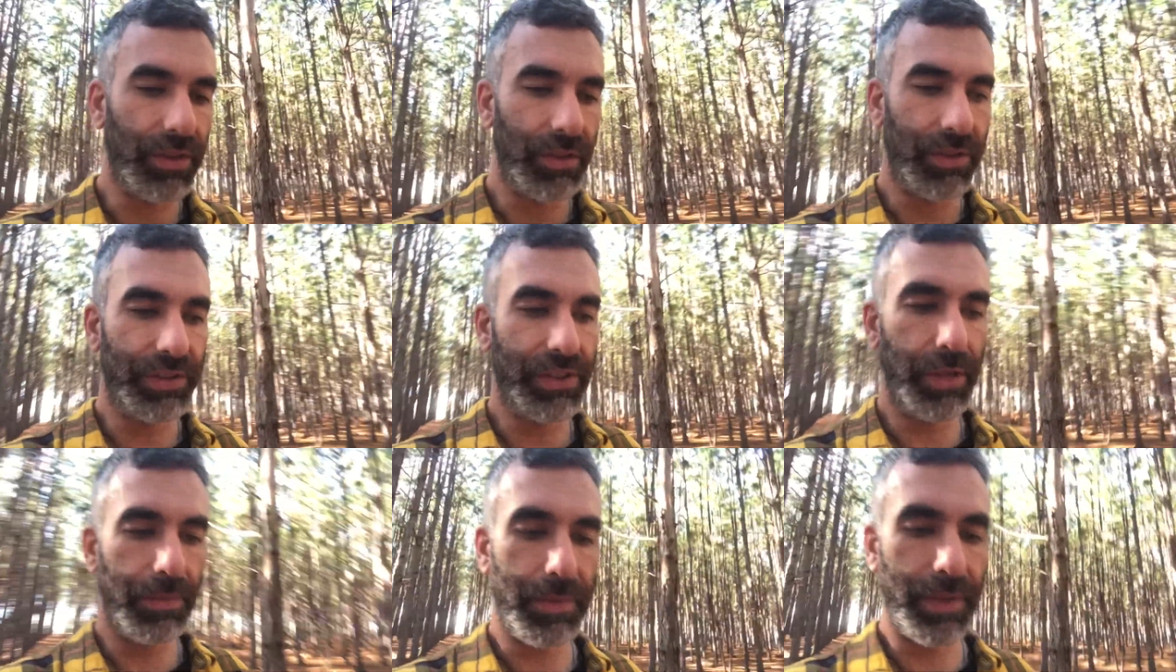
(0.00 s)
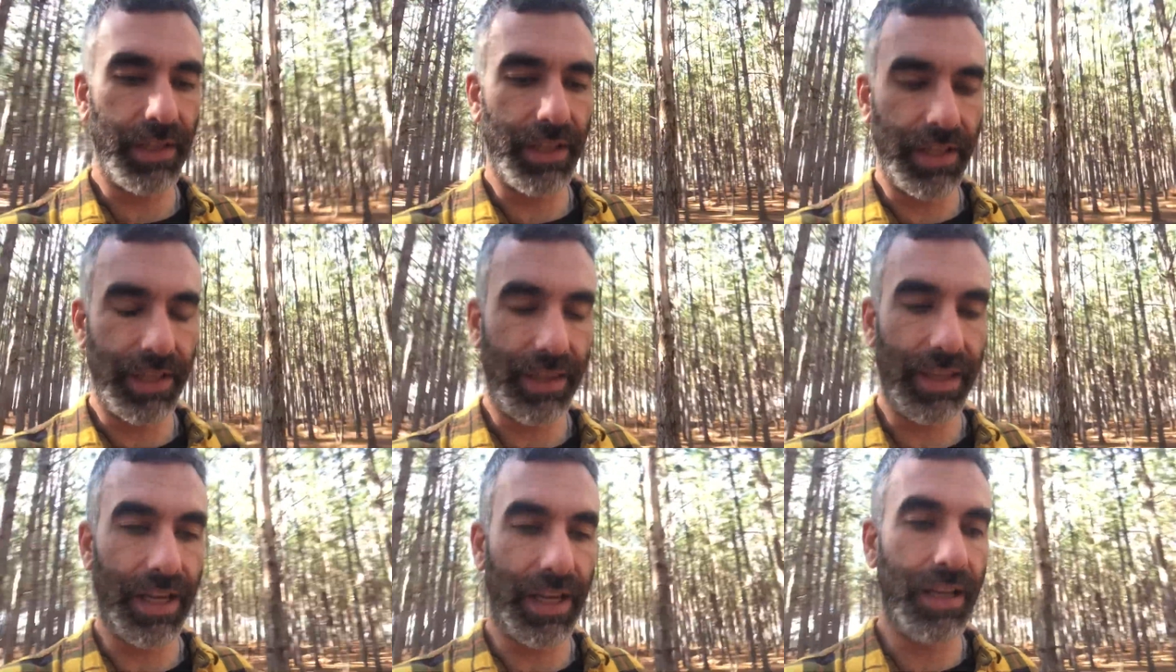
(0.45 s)
or something
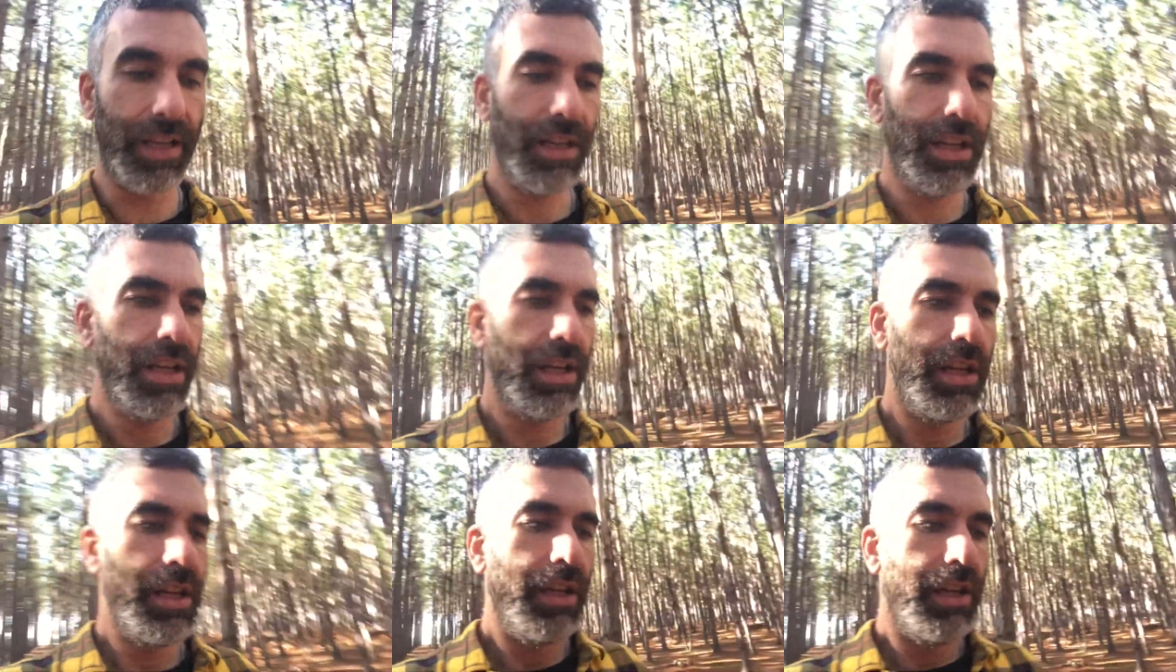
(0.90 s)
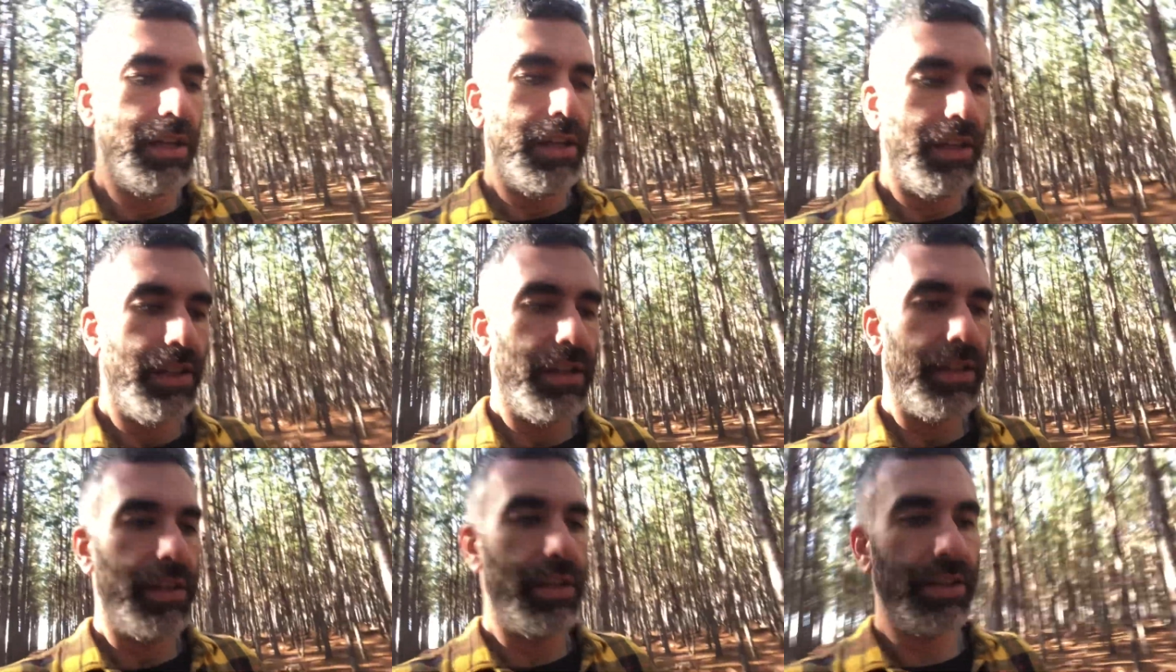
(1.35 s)
like that.
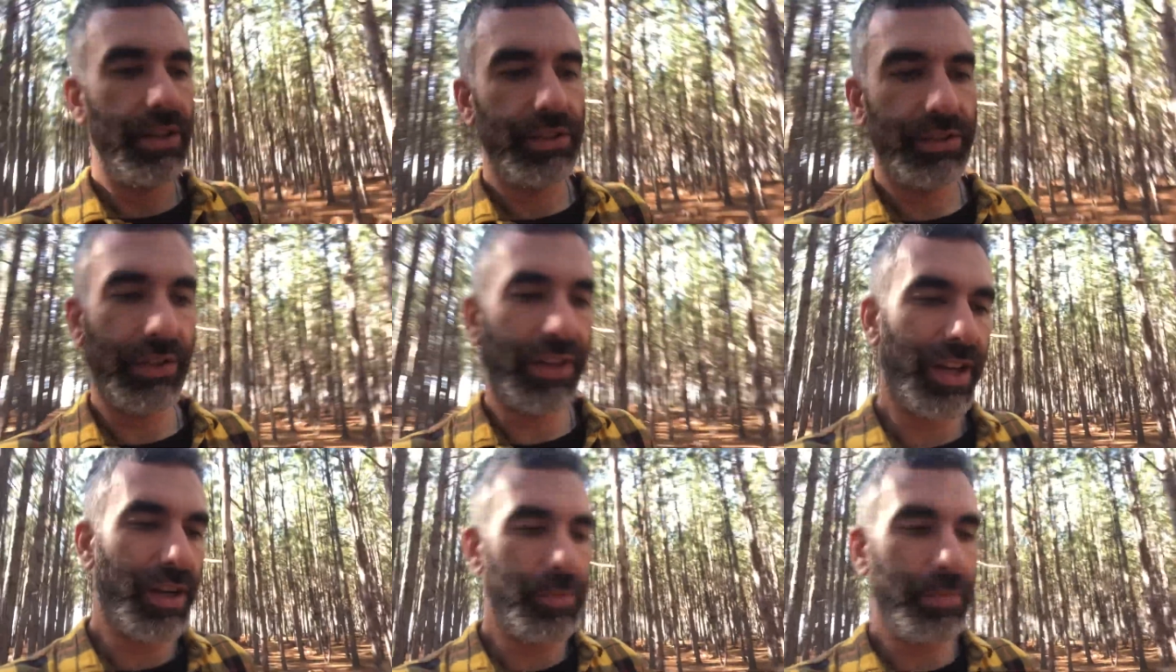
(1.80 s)
So that would